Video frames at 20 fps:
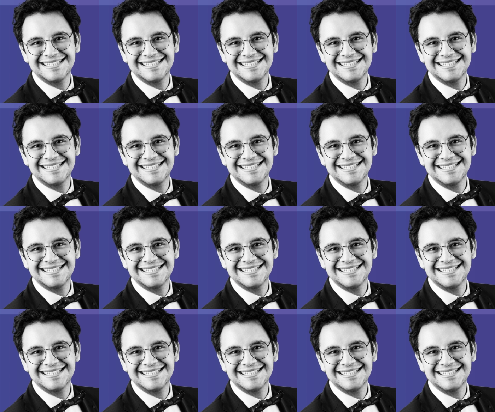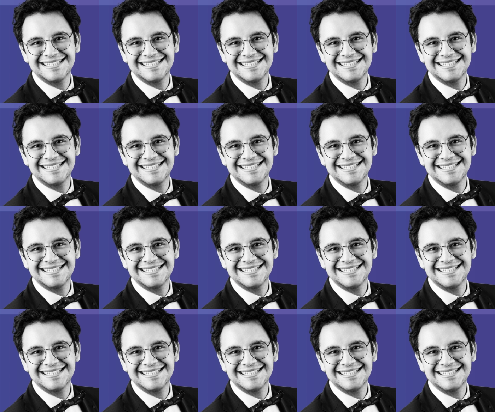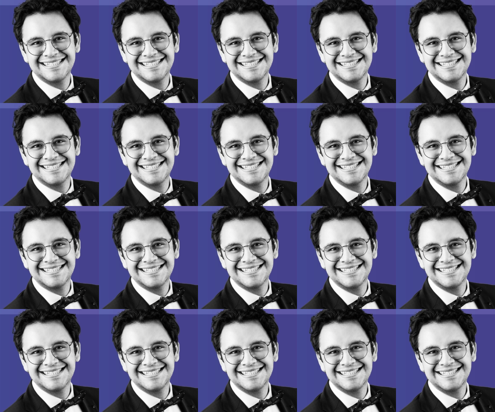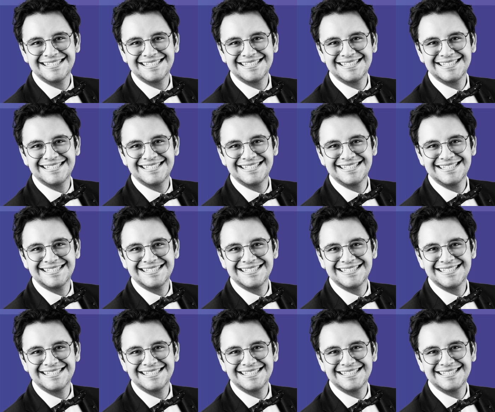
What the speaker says: No one is speaking in this clip.